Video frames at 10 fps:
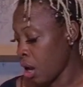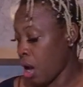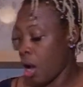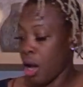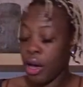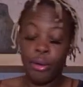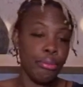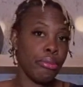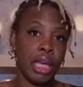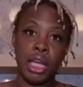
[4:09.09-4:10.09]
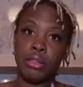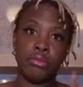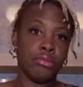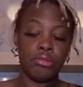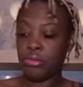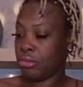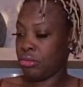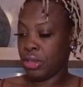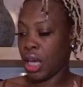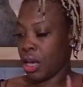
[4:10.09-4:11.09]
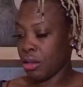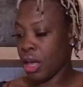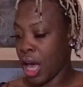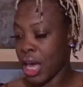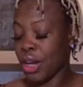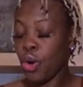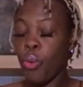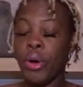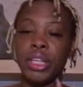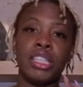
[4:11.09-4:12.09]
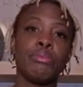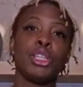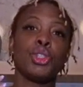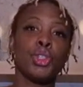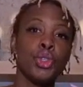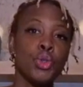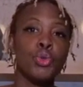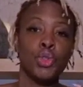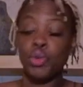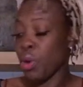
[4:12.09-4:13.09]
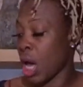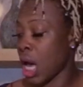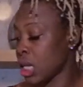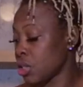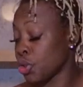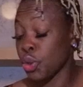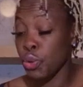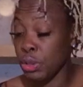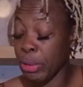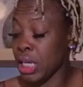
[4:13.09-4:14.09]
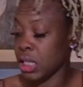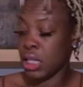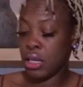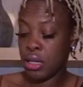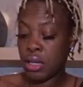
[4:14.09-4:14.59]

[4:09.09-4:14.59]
And yeah, I don't want it to be too hot or too spicy.